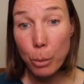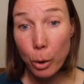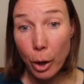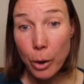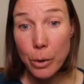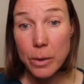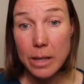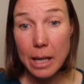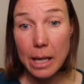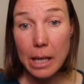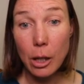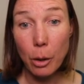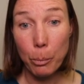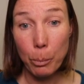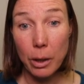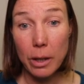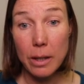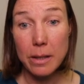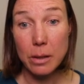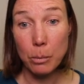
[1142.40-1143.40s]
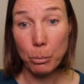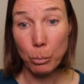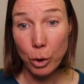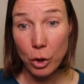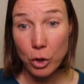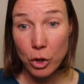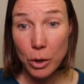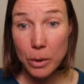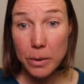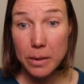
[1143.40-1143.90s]
protein a person
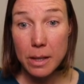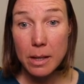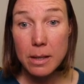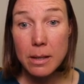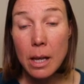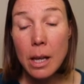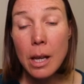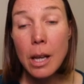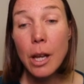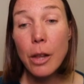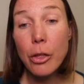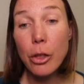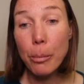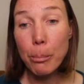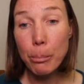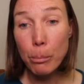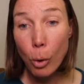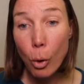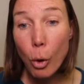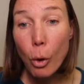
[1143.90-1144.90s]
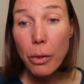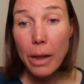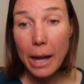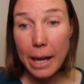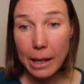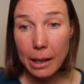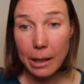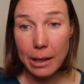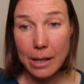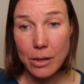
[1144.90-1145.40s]
produces, the more their
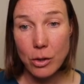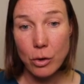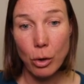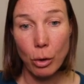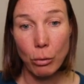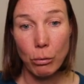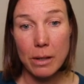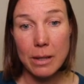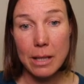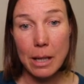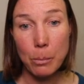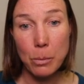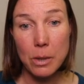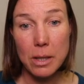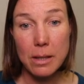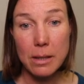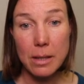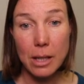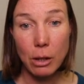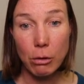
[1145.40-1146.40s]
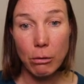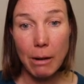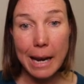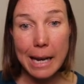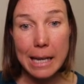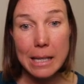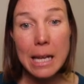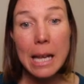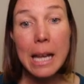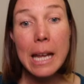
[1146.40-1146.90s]
cholesterol receptors
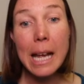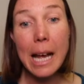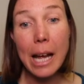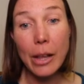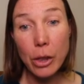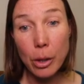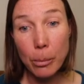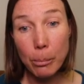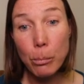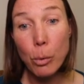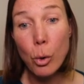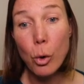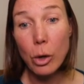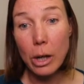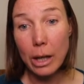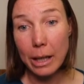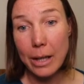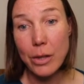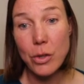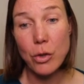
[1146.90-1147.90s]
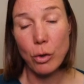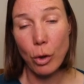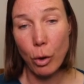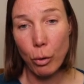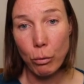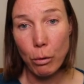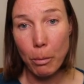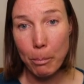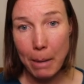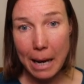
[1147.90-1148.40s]
degrade and the more
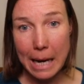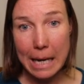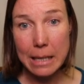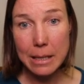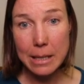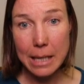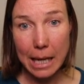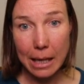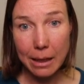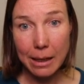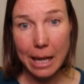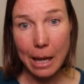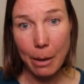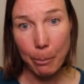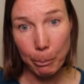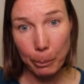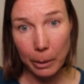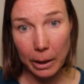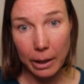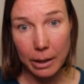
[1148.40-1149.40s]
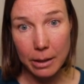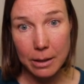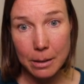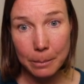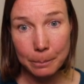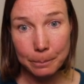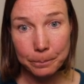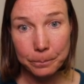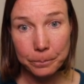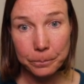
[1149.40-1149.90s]
cholesterol remains in their blood.
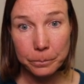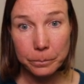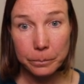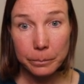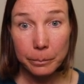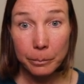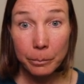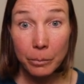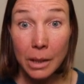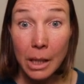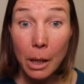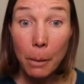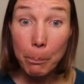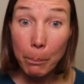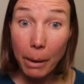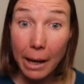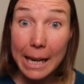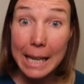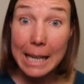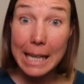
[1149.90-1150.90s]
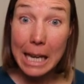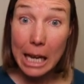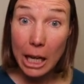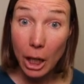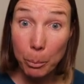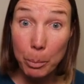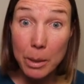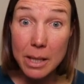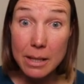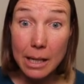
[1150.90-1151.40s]
By
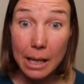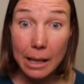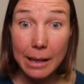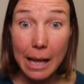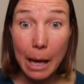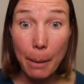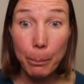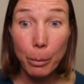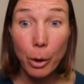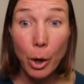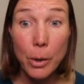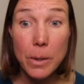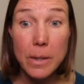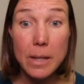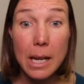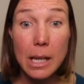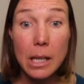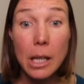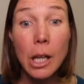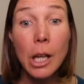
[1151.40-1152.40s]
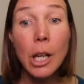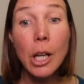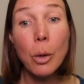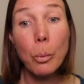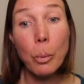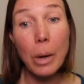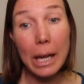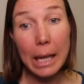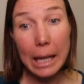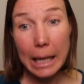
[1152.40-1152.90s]
inhibiting that protein,
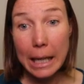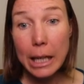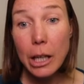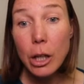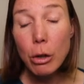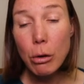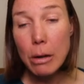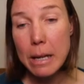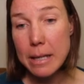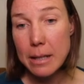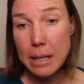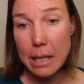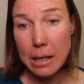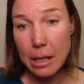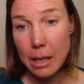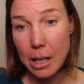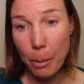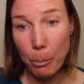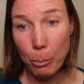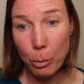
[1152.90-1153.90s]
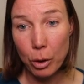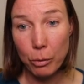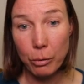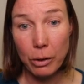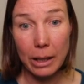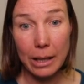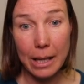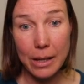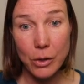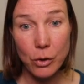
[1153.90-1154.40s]
we're increasing the number of
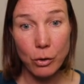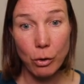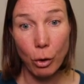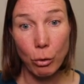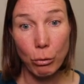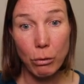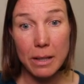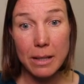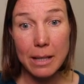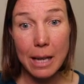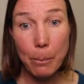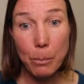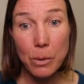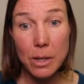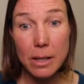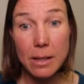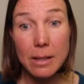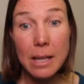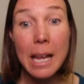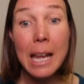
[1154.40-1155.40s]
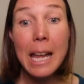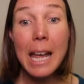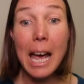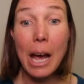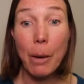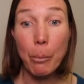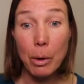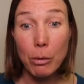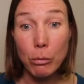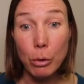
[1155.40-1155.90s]
cholesterol receptors
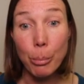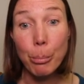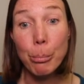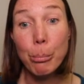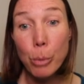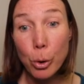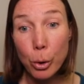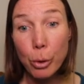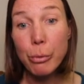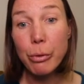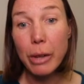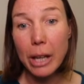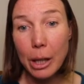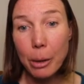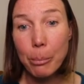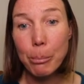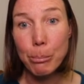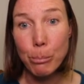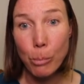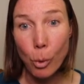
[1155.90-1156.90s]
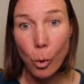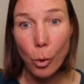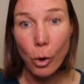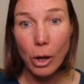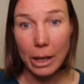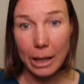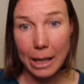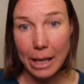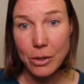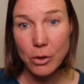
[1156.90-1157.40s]
and we're removing more
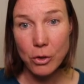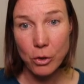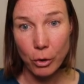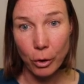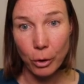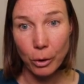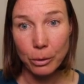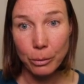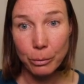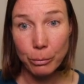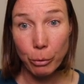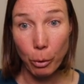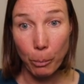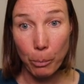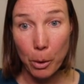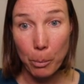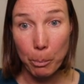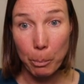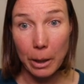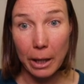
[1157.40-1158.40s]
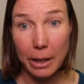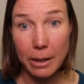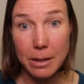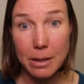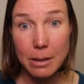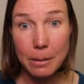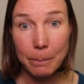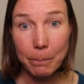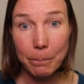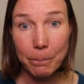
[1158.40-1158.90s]
cholesterol from the blood.
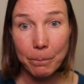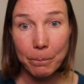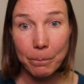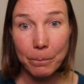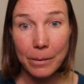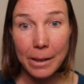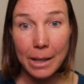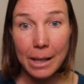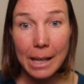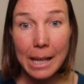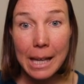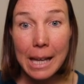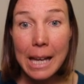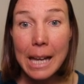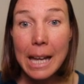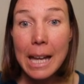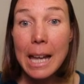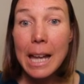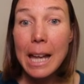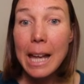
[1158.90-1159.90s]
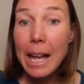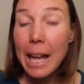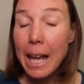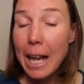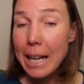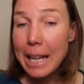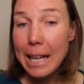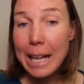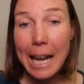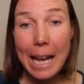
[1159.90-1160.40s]

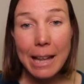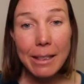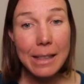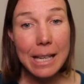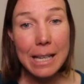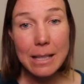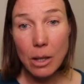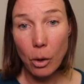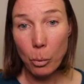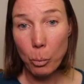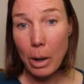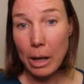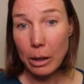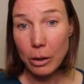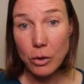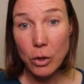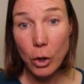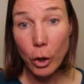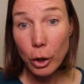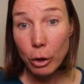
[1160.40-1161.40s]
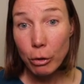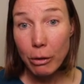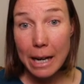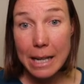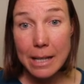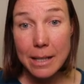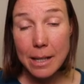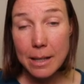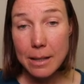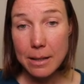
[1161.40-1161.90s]
Again, these are well
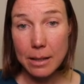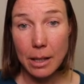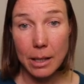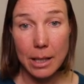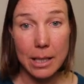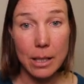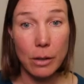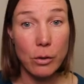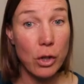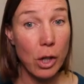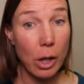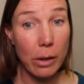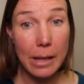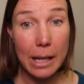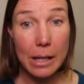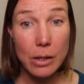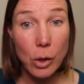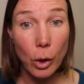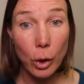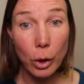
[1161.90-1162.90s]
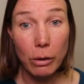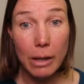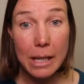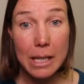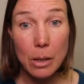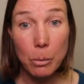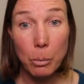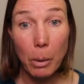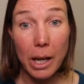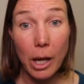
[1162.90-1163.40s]
tolerated. Studies have shown they're
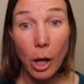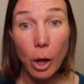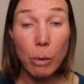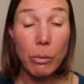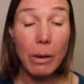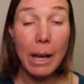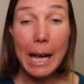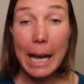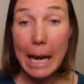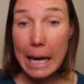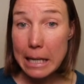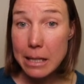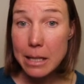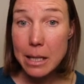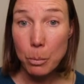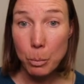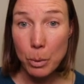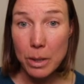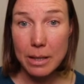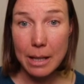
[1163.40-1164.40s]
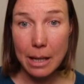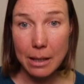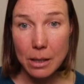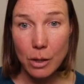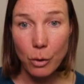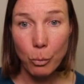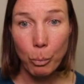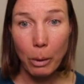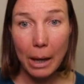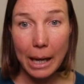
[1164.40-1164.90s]
tolerated by over 80%
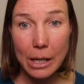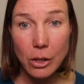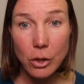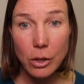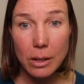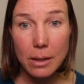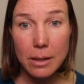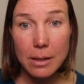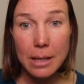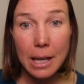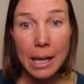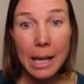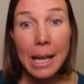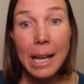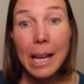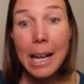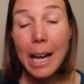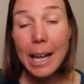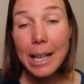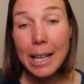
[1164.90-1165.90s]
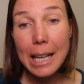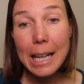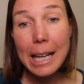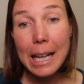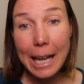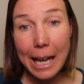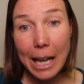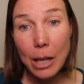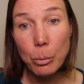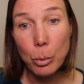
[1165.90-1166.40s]
of patients, and
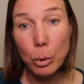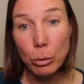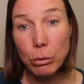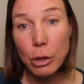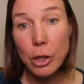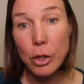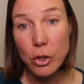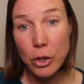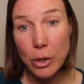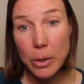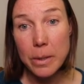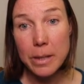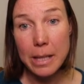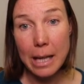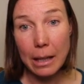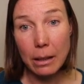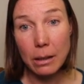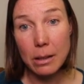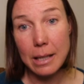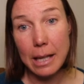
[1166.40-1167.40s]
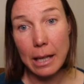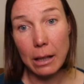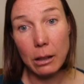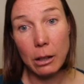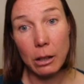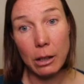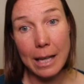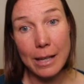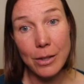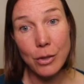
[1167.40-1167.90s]
again will reduce LDL
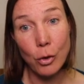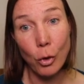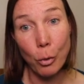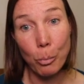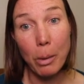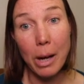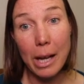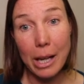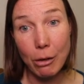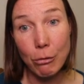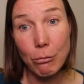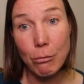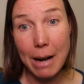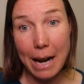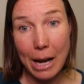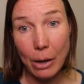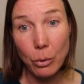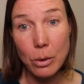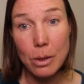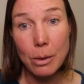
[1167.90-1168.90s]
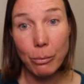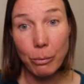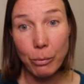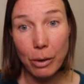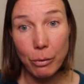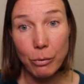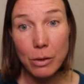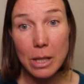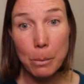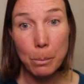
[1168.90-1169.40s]
cholesterol by around
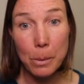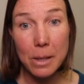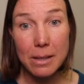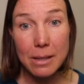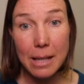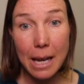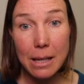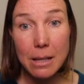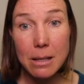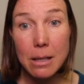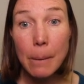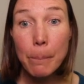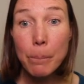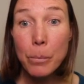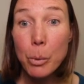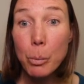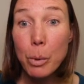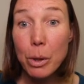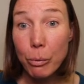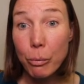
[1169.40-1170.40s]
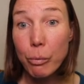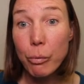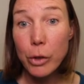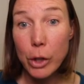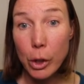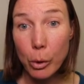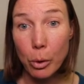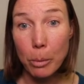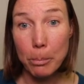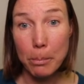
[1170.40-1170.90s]
50% with
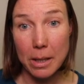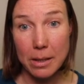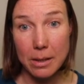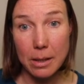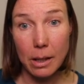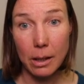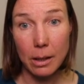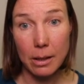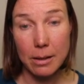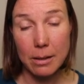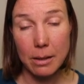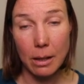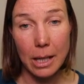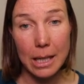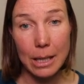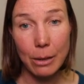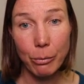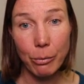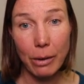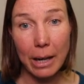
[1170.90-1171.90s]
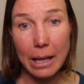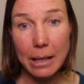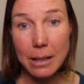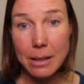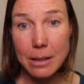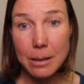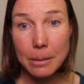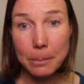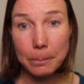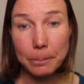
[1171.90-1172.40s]
fewer muscular side
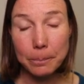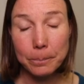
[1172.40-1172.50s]
effects.